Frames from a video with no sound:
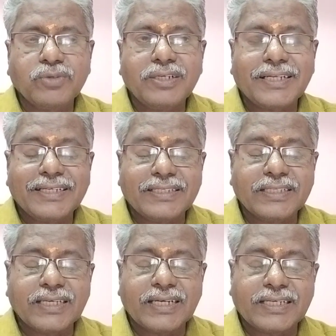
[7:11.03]

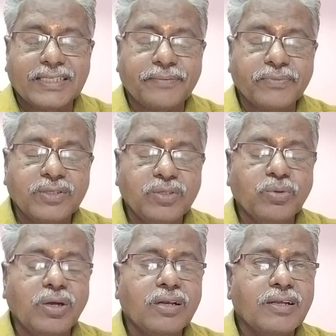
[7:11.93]
writing a letter.
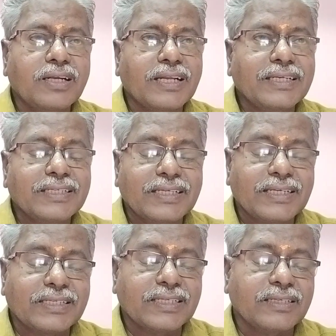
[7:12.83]
You are not writing a
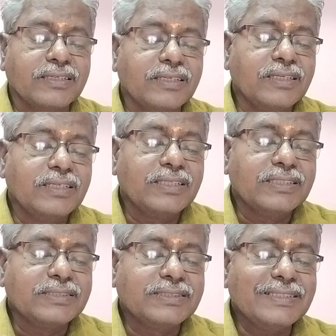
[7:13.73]
letter.
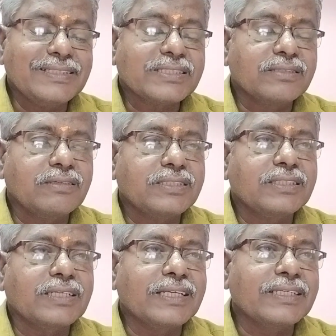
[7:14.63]
She is
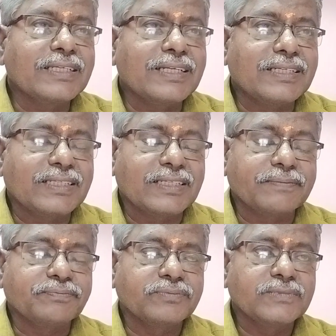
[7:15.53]
not writing a letter.
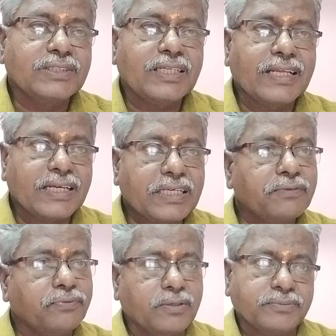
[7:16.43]
In the
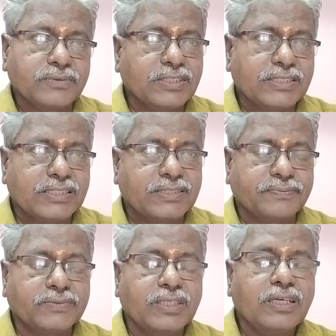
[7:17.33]
negative form, this
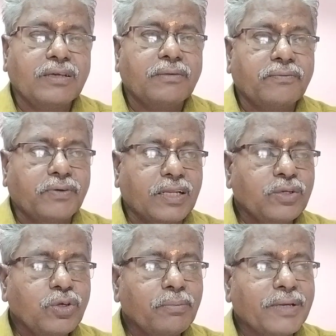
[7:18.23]
is. For in
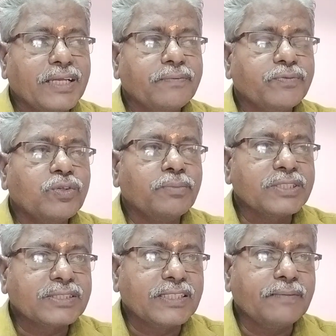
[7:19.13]
your mind, you
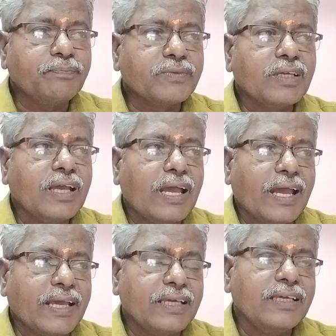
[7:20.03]
must keep
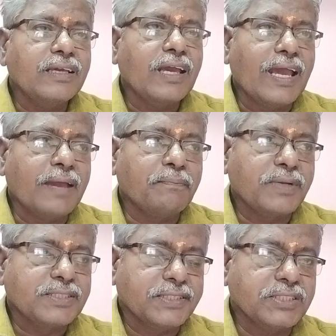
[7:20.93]
I am
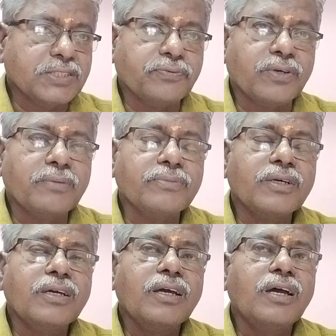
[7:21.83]
plus ing
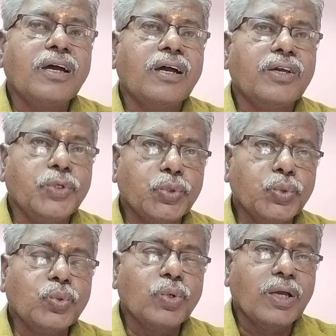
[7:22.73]
form,
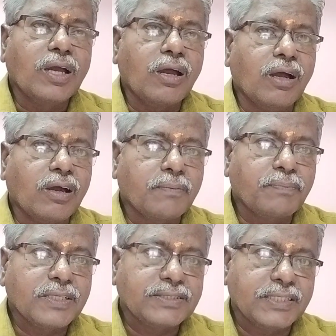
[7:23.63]
you are
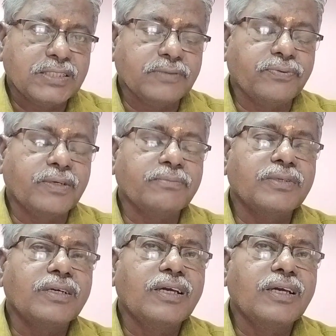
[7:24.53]
plus ing form,